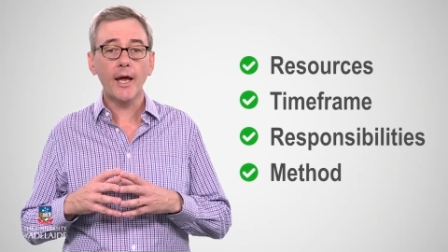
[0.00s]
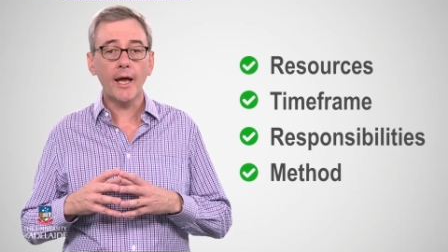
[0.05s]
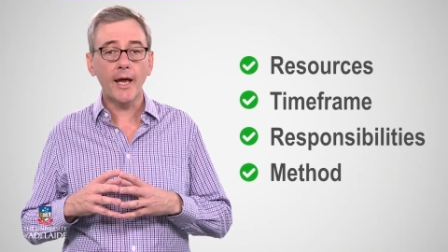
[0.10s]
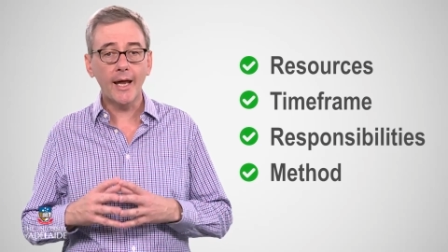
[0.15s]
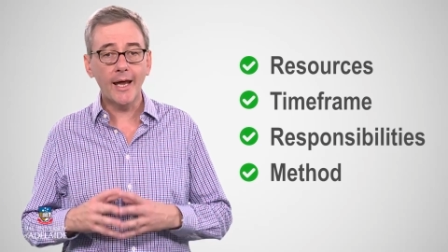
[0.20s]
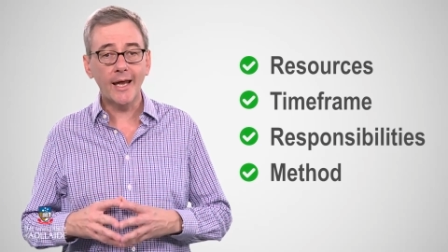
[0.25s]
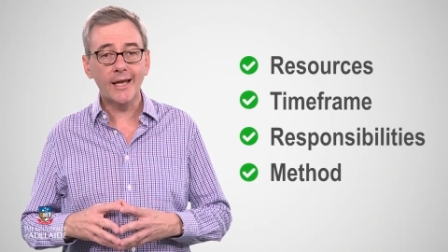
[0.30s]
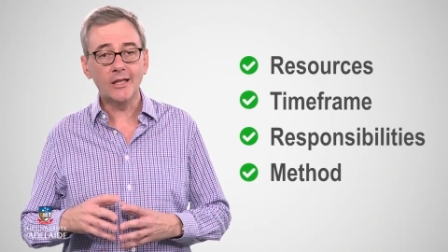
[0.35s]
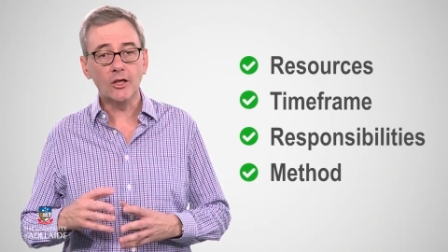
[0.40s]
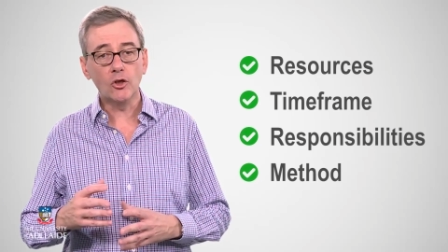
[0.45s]

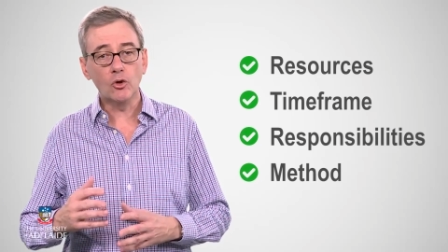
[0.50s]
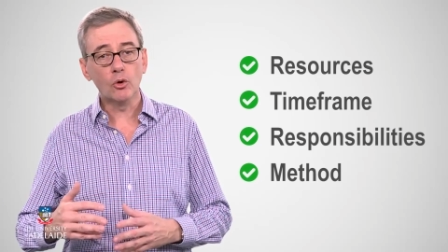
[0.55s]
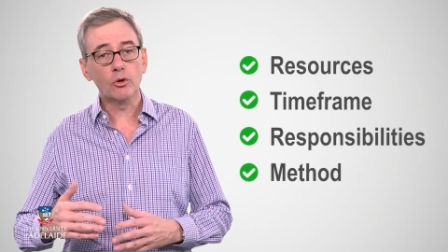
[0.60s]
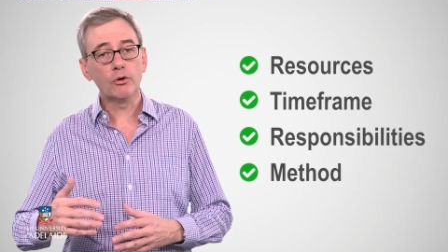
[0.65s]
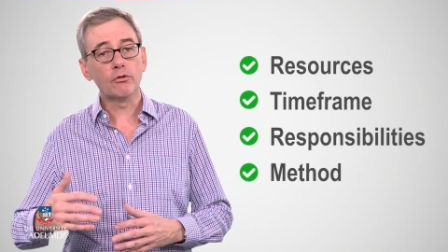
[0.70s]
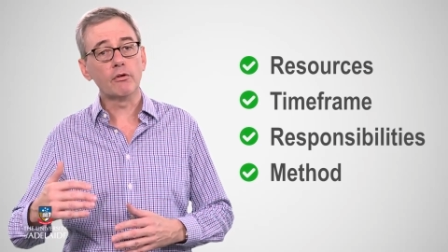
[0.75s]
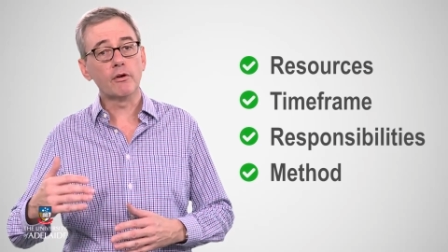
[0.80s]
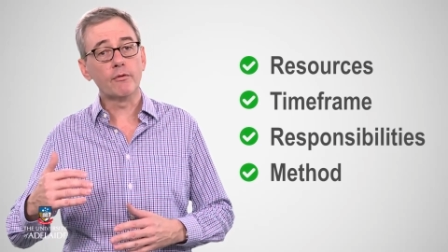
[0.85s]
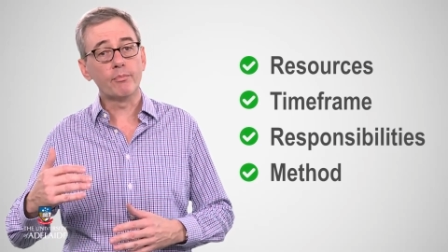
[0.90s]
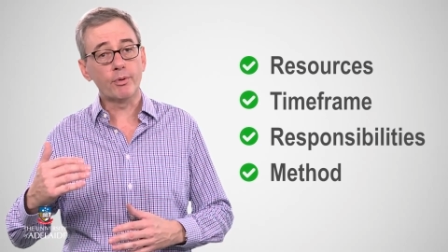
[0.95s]
and in
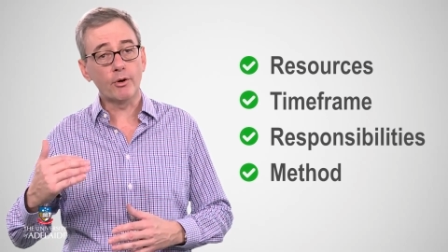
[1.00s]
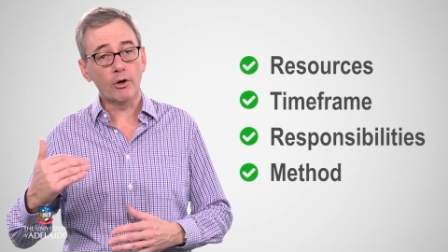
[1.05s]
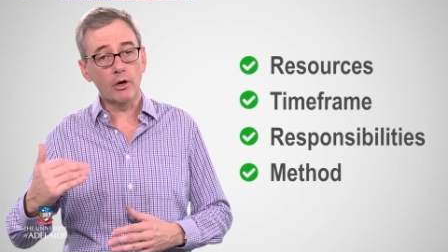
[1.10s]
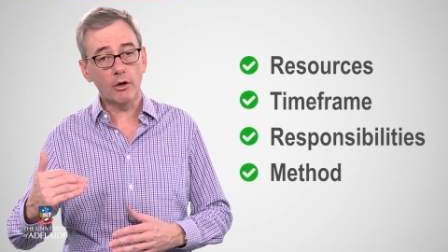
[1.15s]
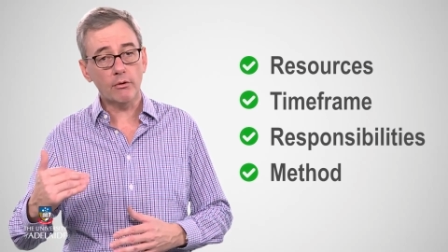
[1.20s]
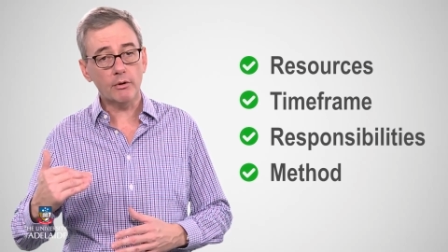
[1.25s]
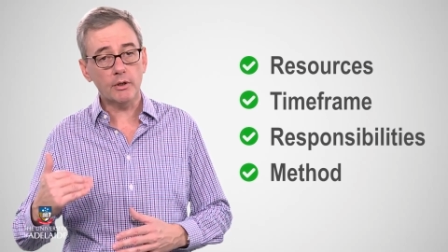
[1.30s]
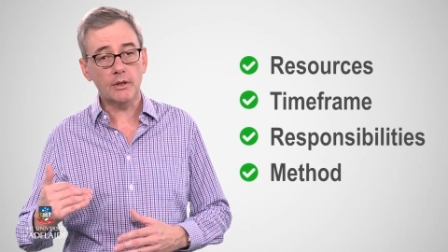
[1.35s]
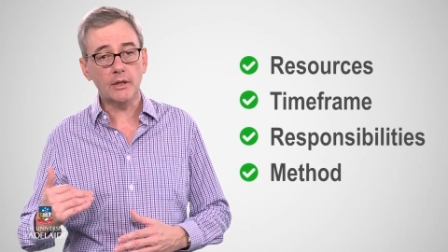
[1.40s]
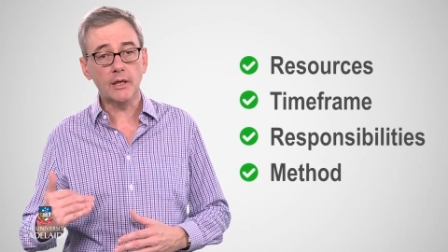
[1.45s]
order of
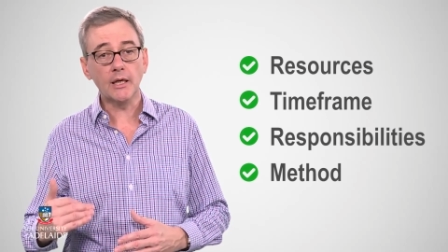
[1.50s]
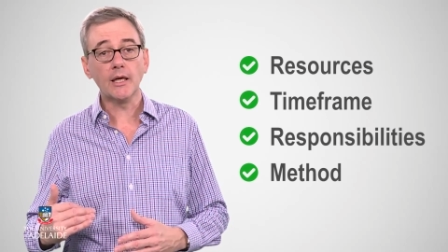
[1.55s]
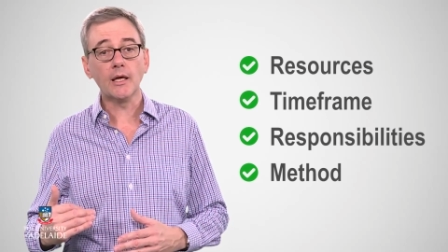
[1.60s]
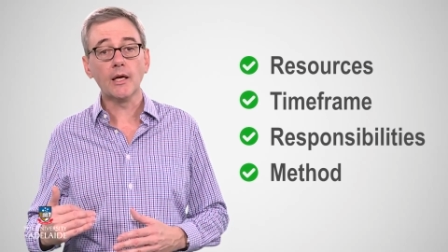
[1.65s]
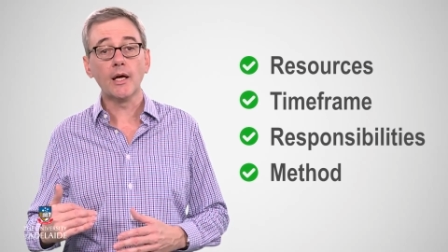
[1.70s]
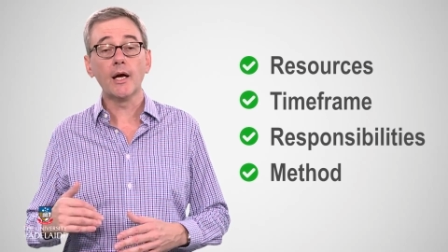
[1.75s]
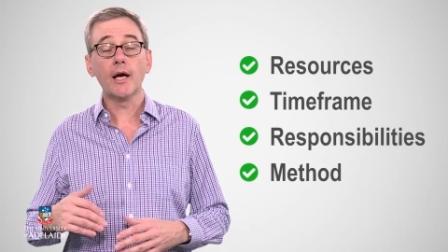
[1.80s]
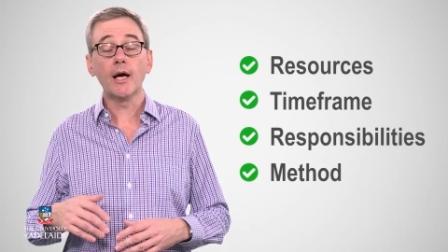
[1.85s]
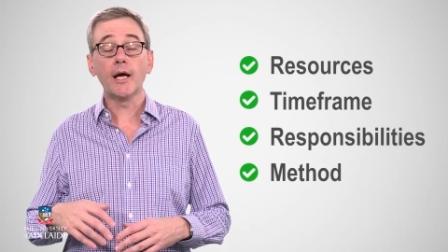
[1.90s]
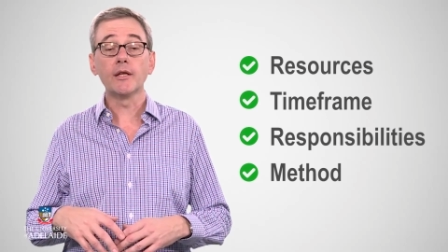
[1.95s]
priority,
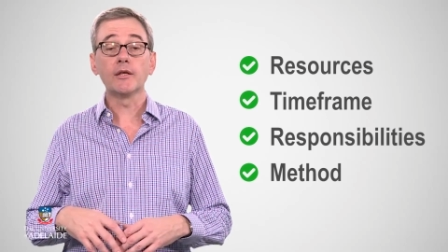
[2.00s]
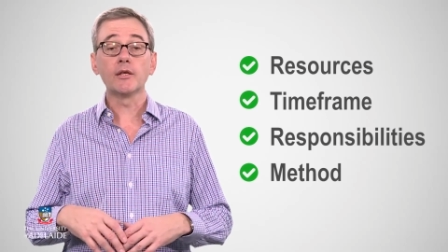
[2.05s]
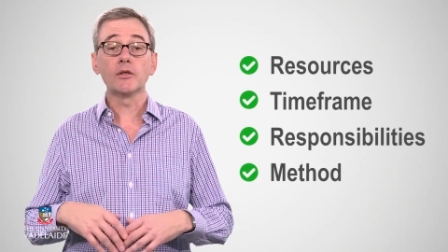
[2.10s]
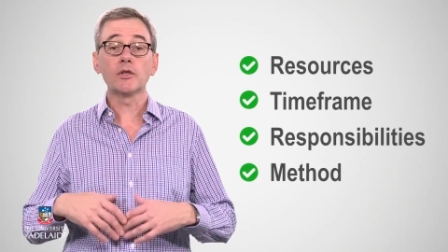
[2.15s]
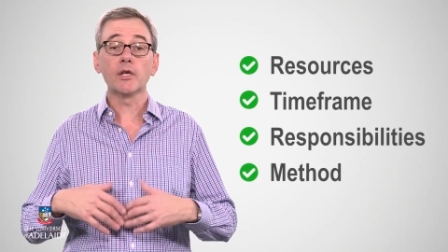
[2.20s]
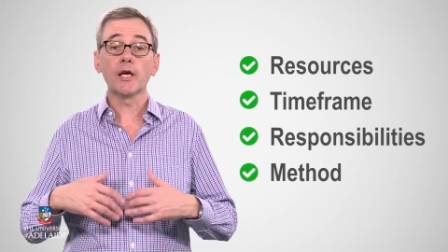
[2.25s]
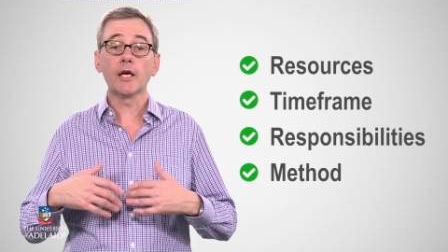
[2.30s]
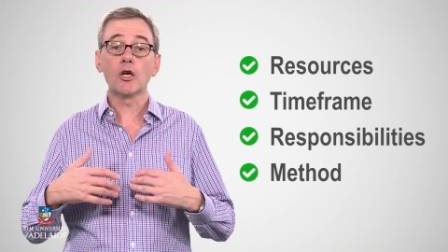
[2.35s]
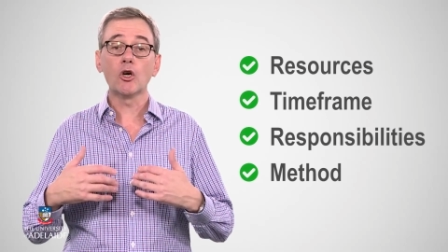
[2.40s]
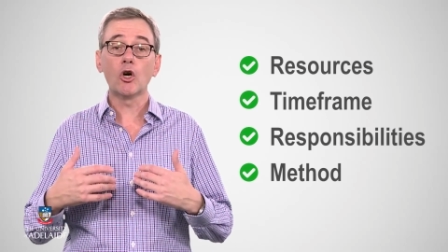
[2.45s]

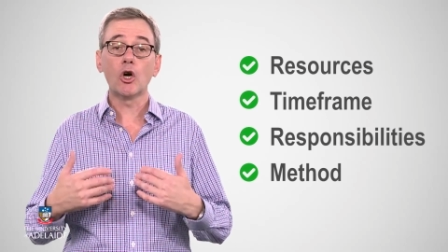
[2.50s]
undertake